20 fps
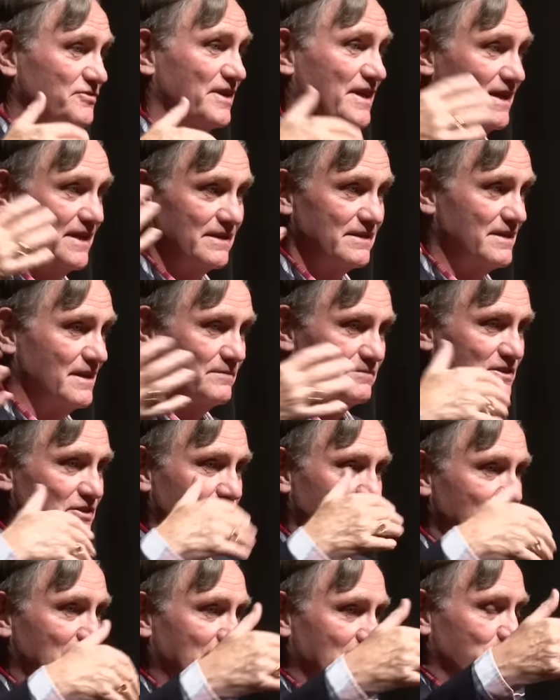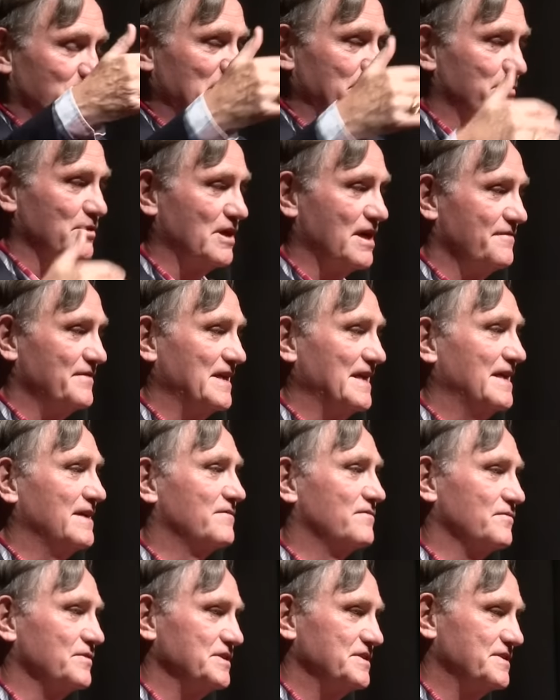train, you know, letting people off at
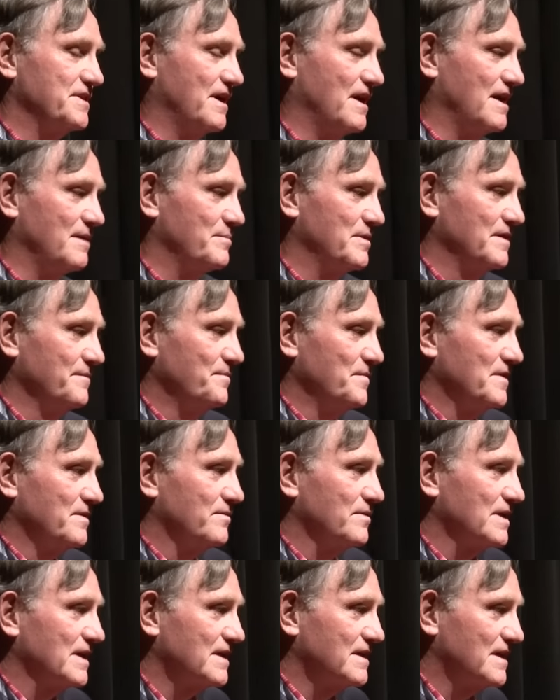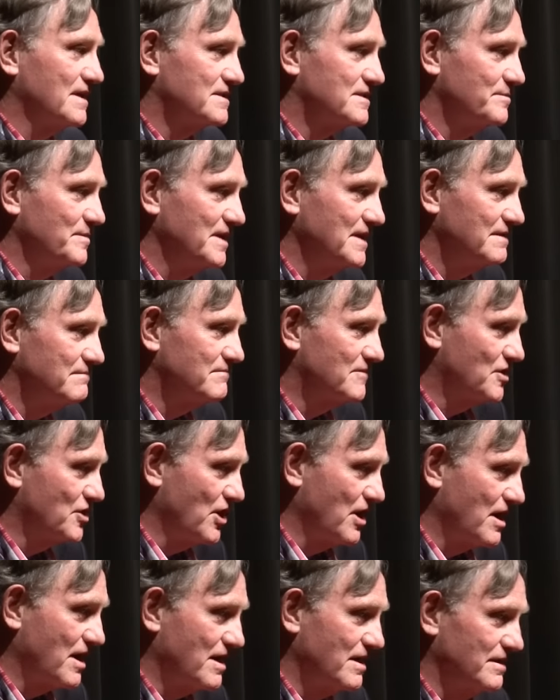every stop. When I got to my
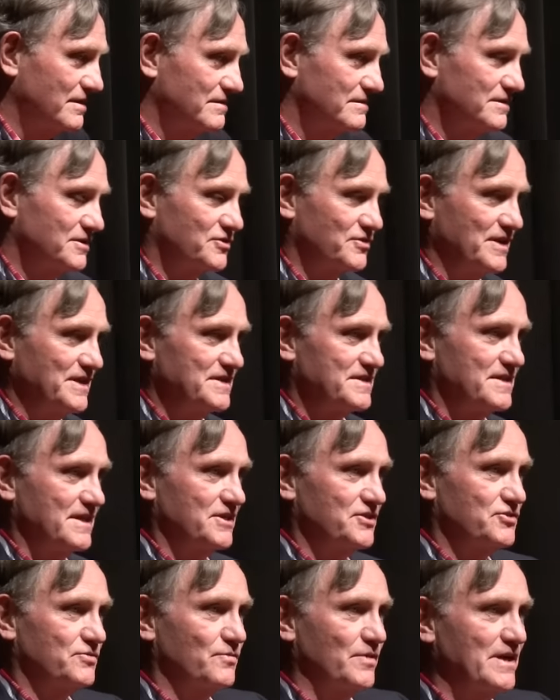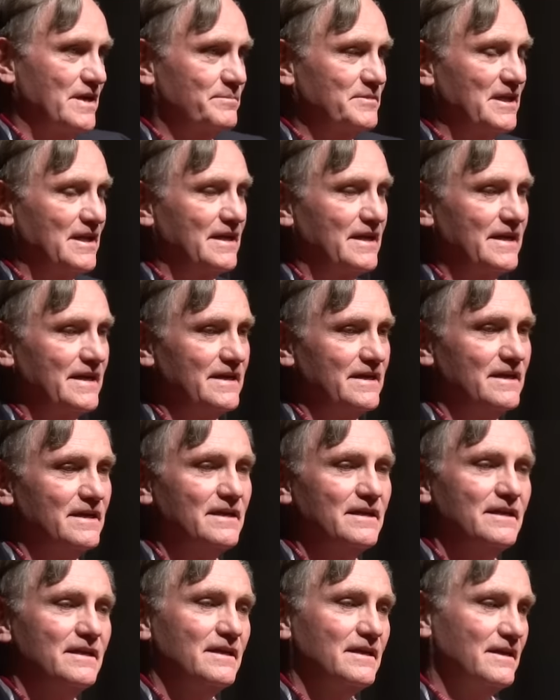car, train station way up the line,
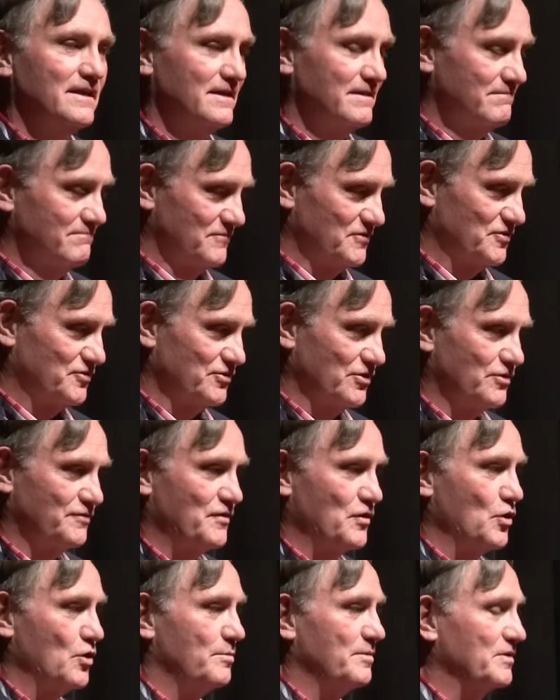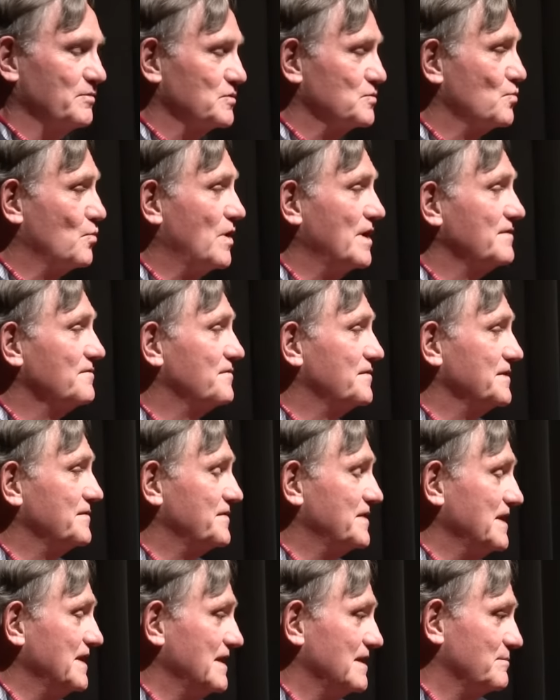drove home. It was
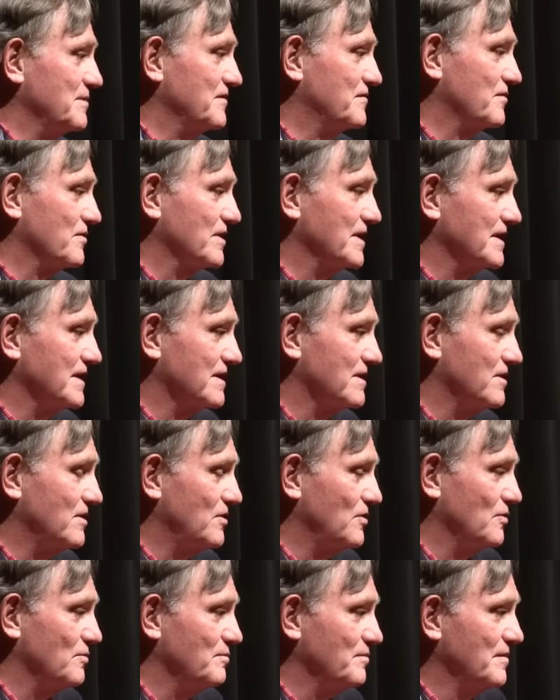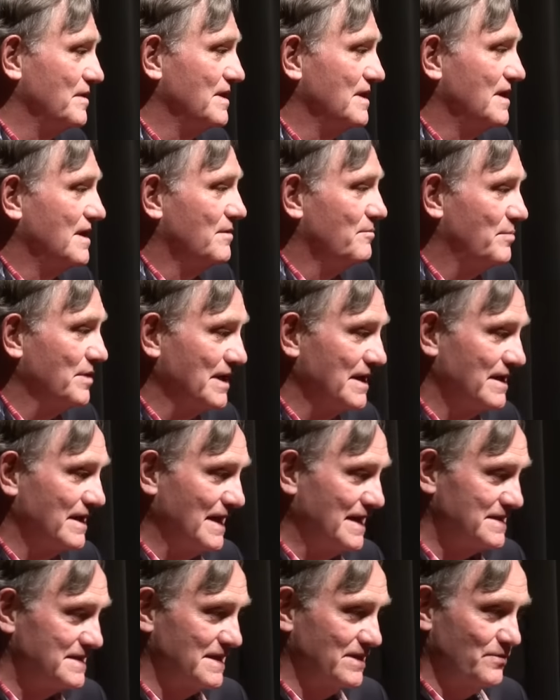1:15 before I got home,
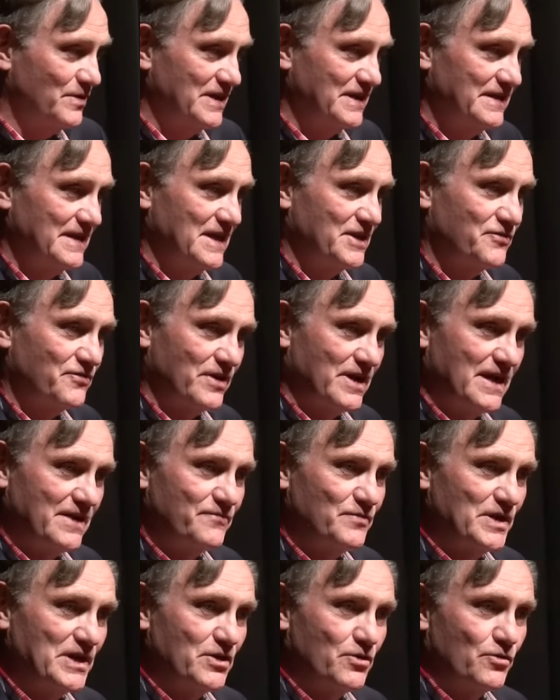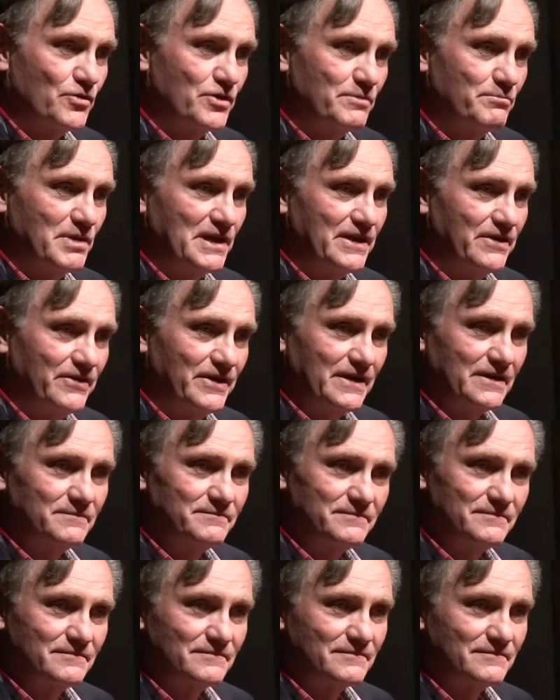but as I went in that driveway, horn blaring,